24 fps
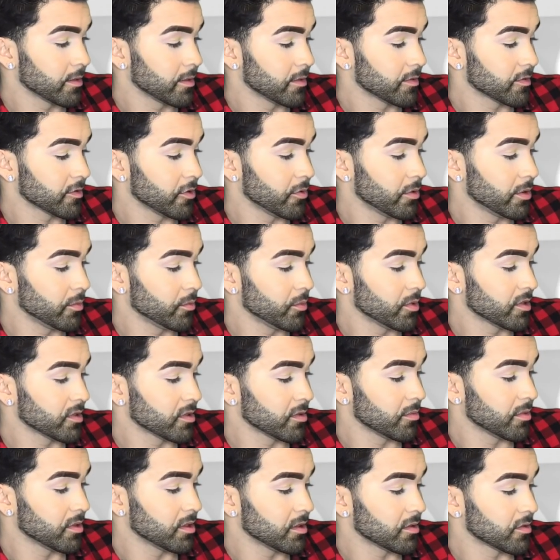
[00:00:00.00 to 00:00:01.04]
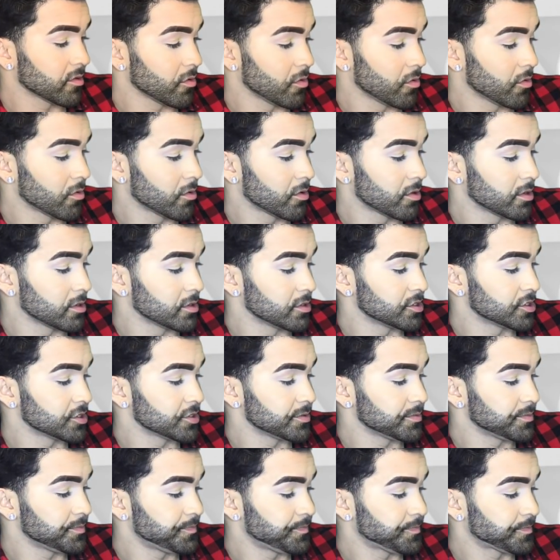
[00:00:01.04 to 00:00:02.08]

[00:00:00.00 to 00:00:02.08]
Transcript: Let's go in with some of this orange.